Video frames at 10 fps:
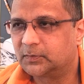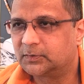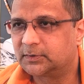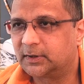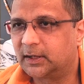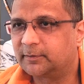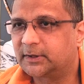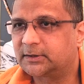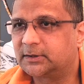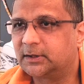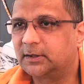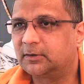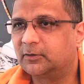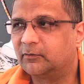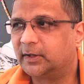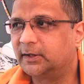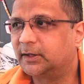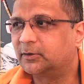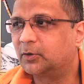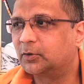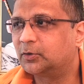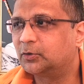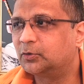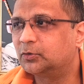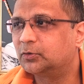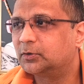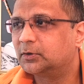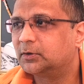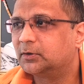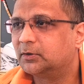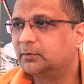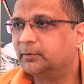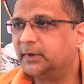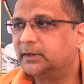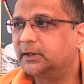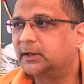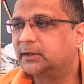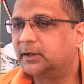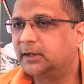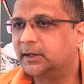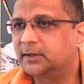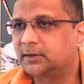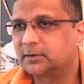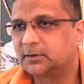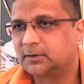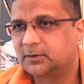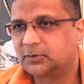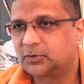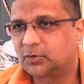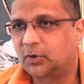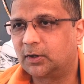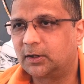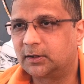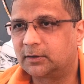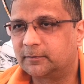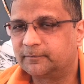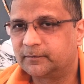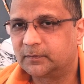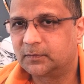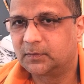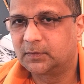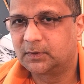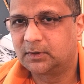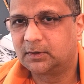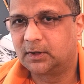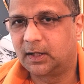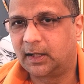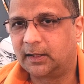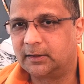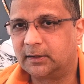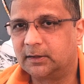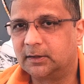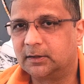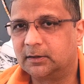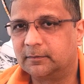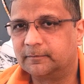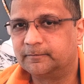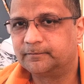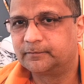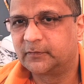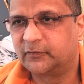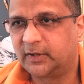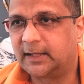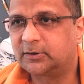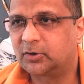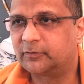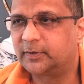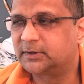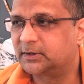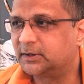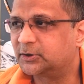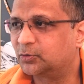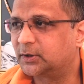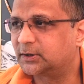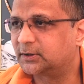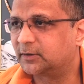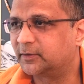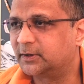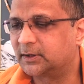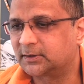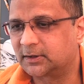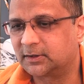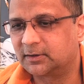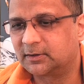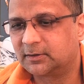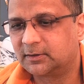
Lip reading: Sri R Krishna, when he had gone to meet that great scholar and philanthropist Ishwar Chandra Vidyasagar,